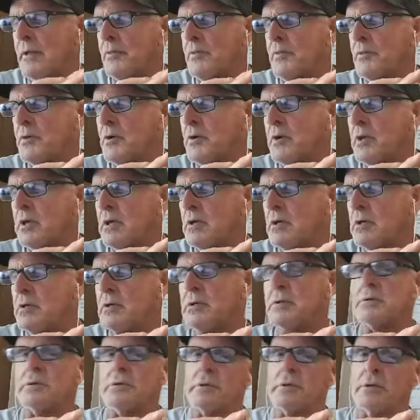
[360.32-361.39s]
30
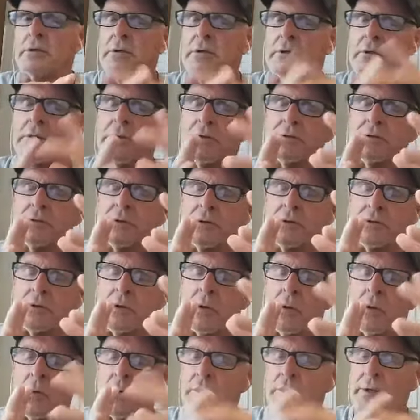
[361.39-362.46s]
years
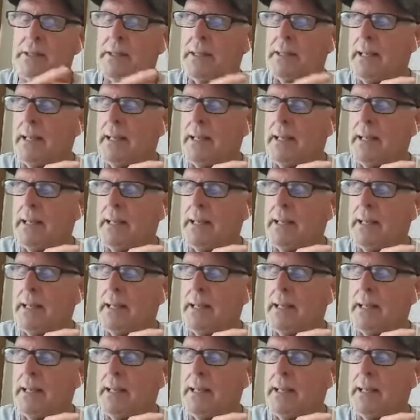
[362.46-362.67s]
old.